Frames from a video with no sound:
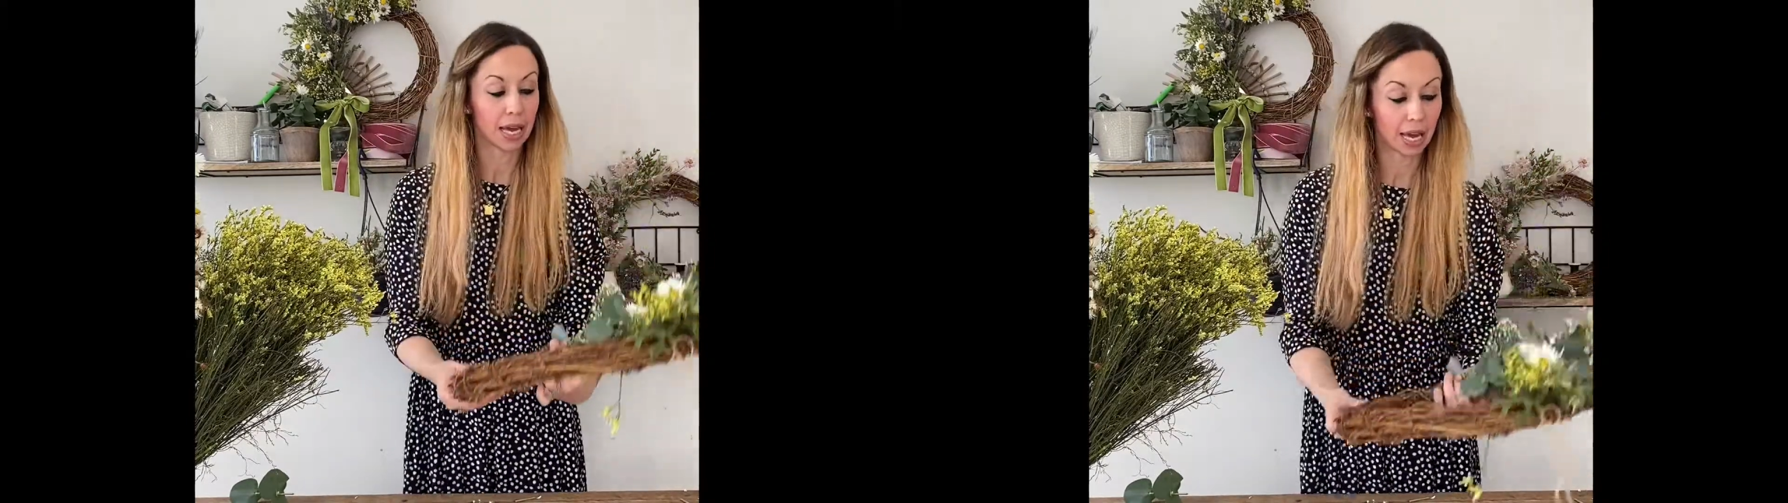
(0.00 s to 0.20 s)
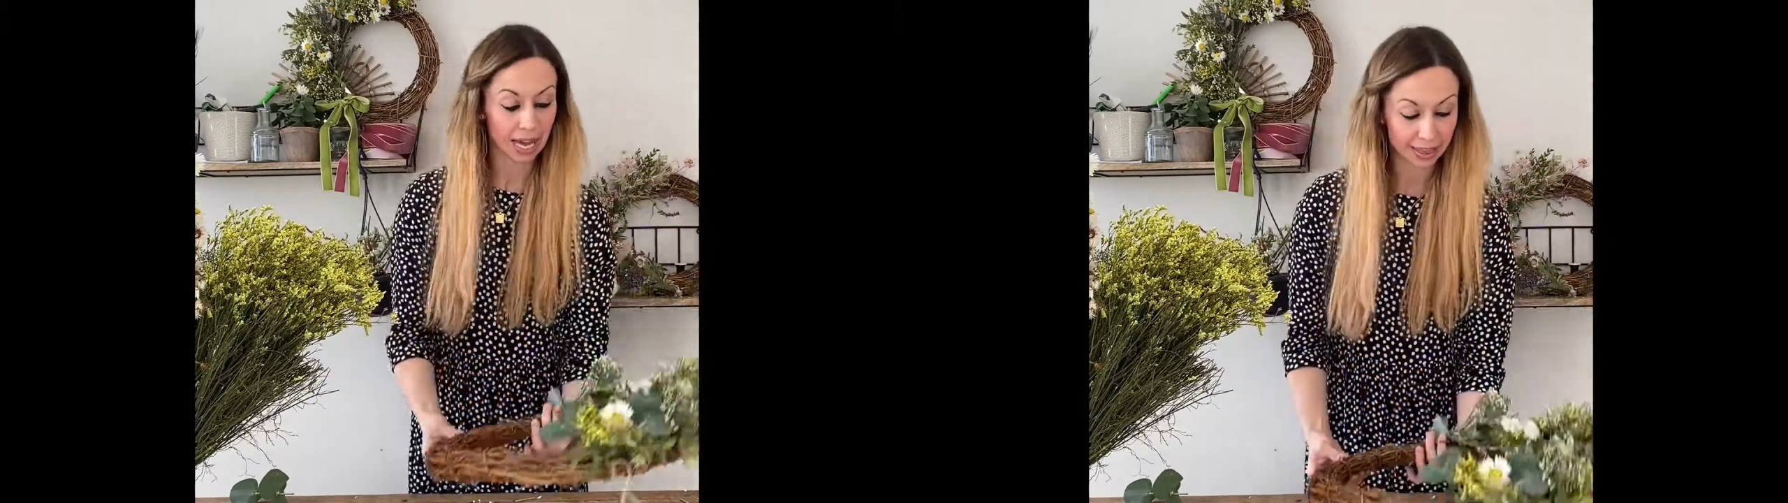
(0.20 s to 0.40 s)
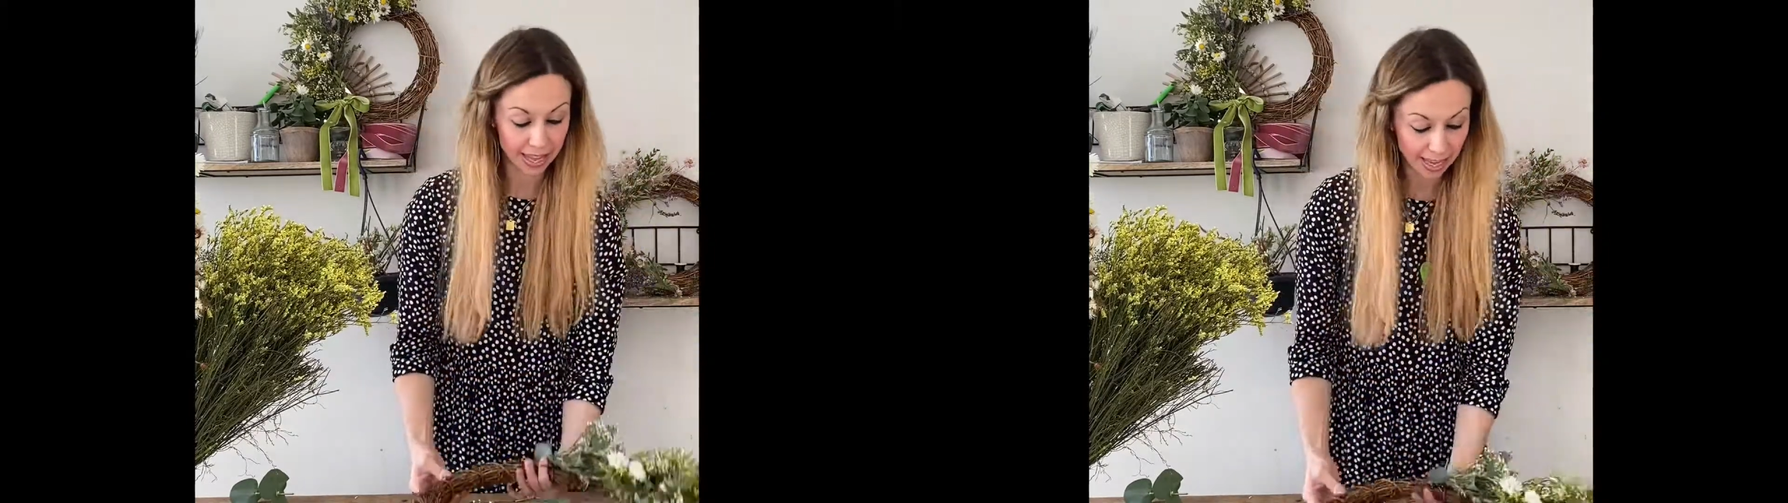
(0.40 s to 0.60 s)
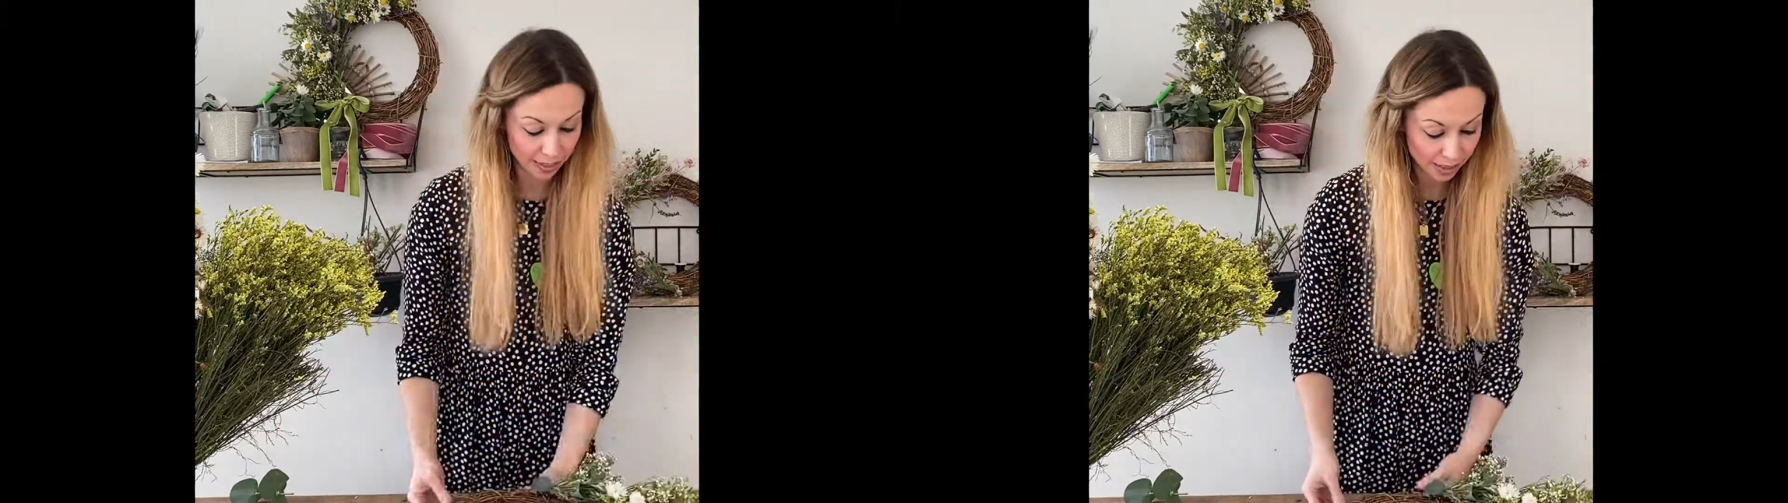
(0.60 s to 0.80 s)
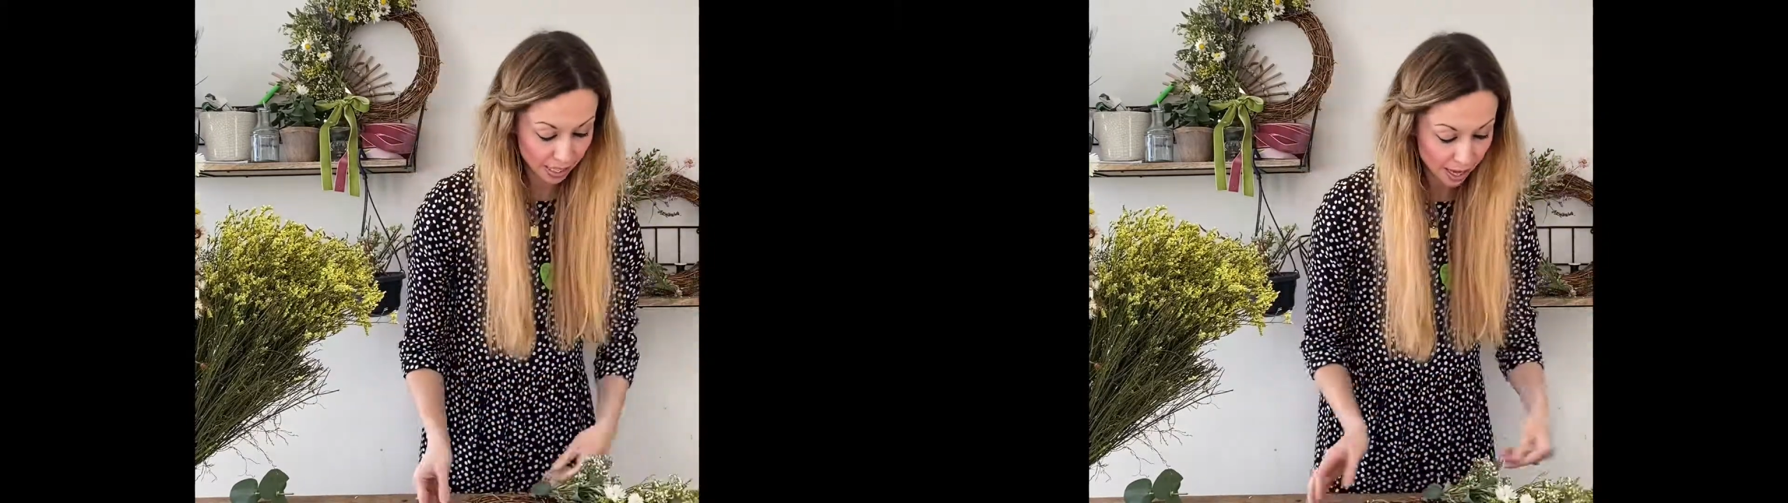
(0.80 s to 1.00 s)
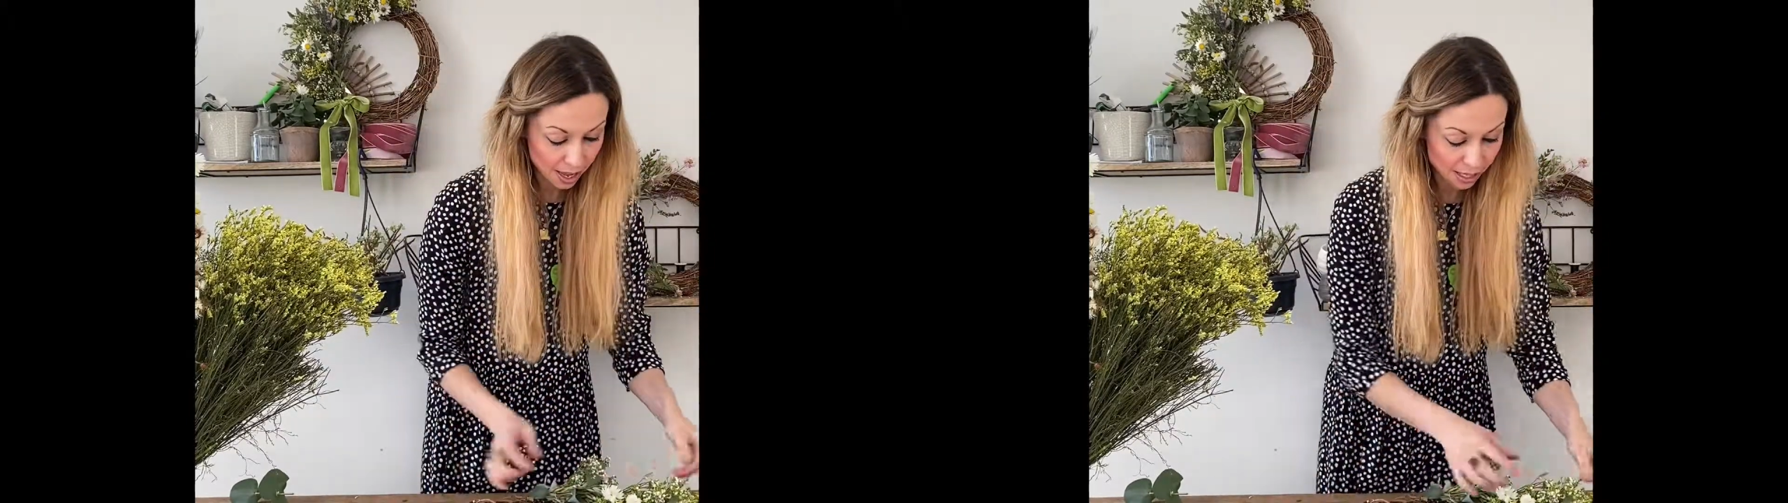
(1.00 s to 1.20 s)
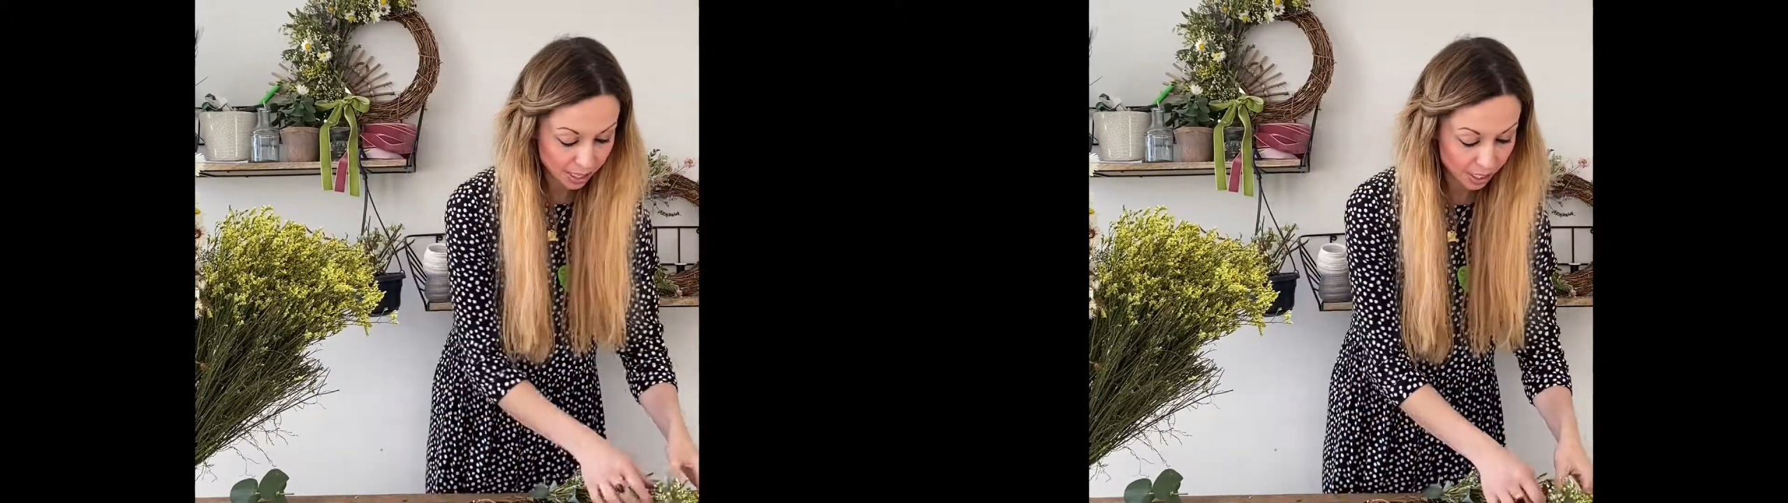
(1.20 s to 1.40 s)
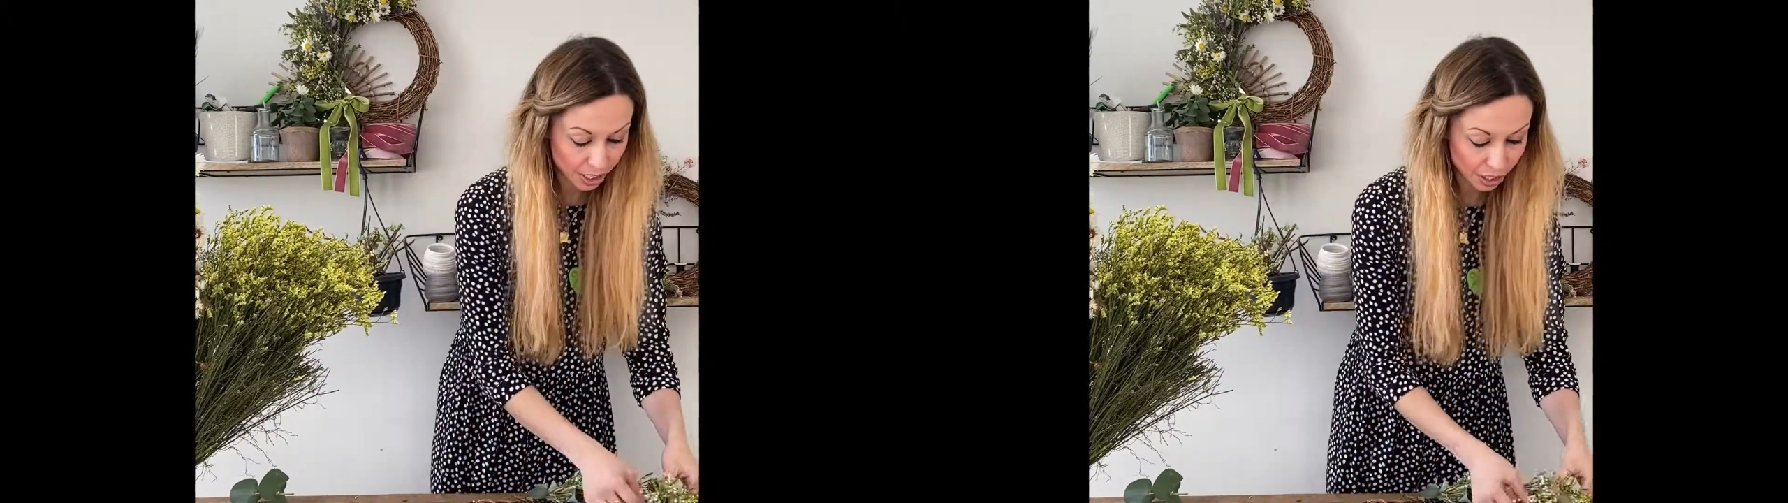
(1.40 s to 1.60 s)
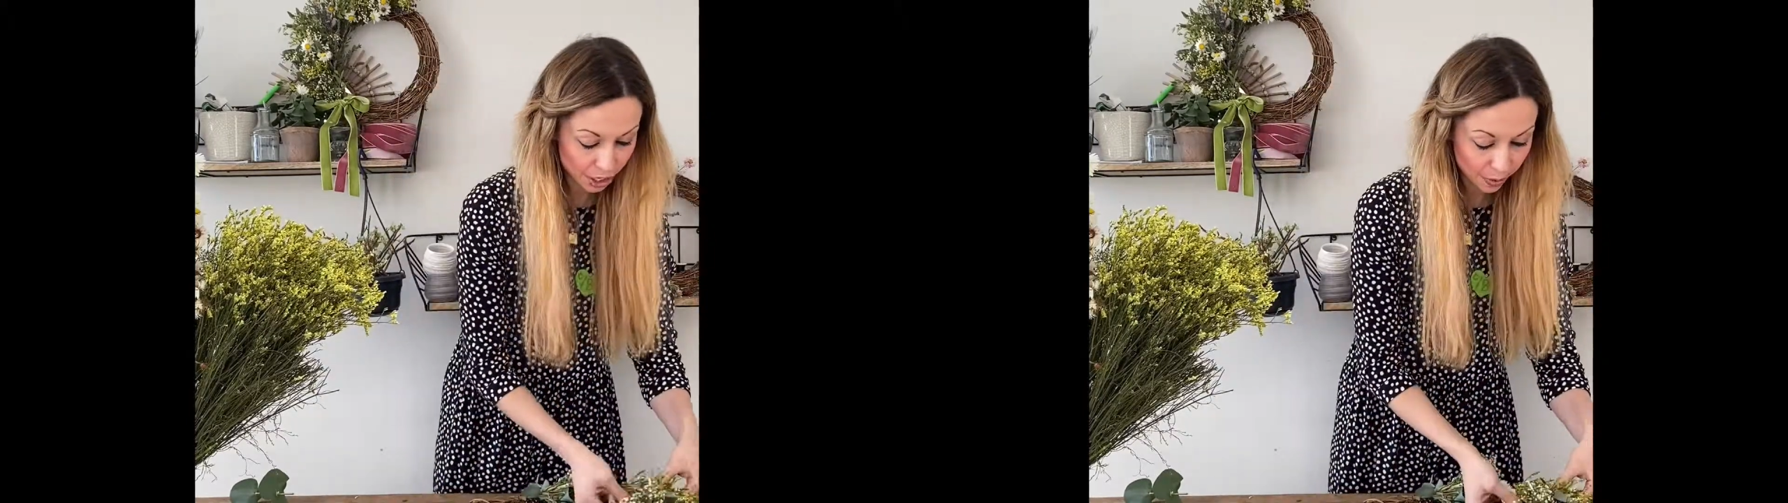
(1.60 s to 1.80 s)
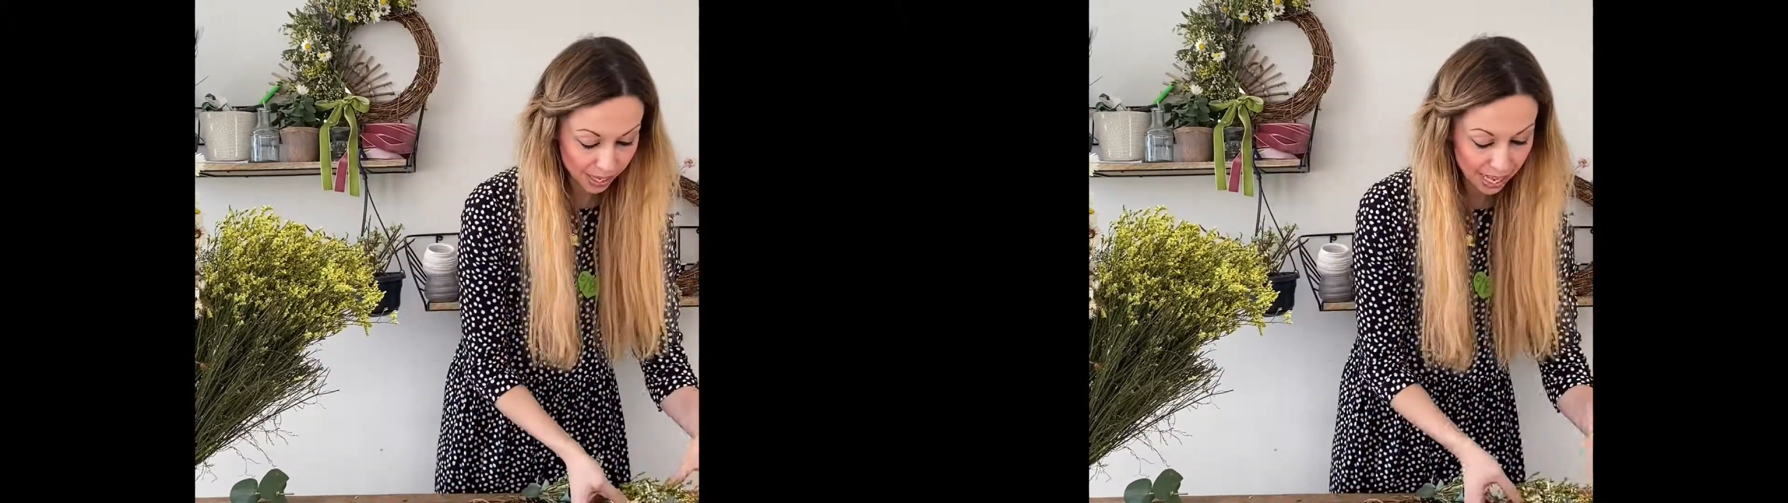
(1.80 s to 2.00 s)
And then the last thing to do,
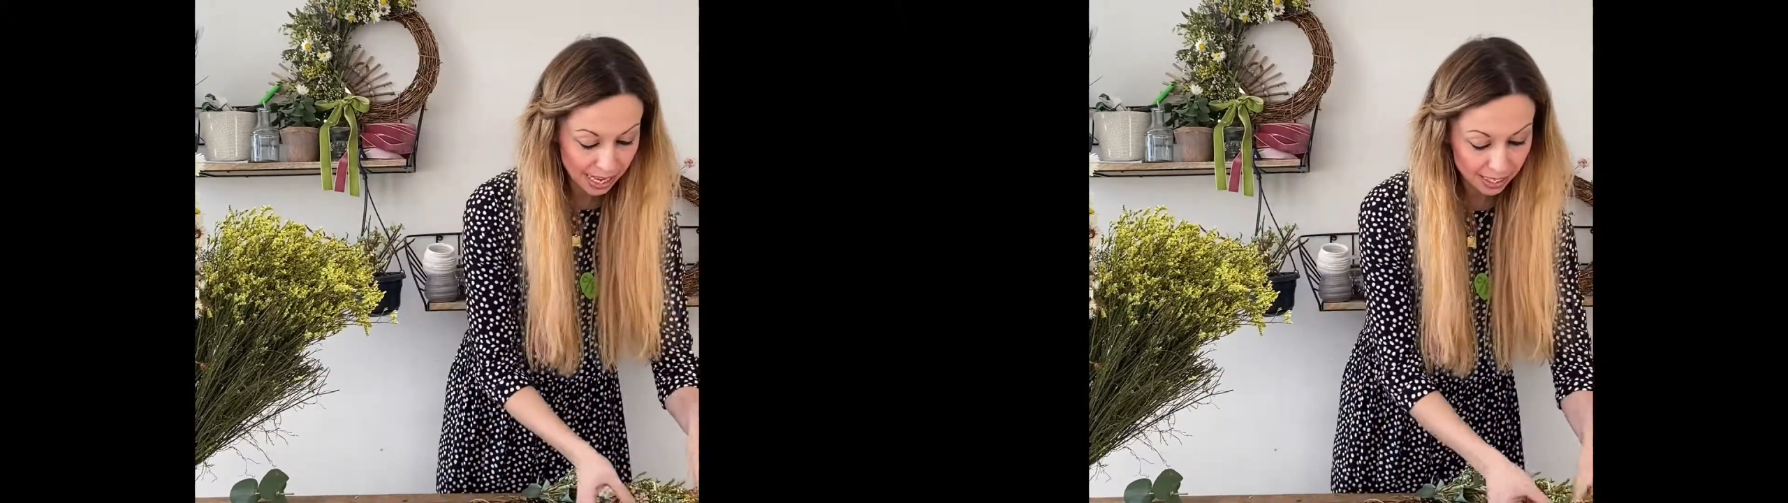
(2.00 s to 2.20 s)
again,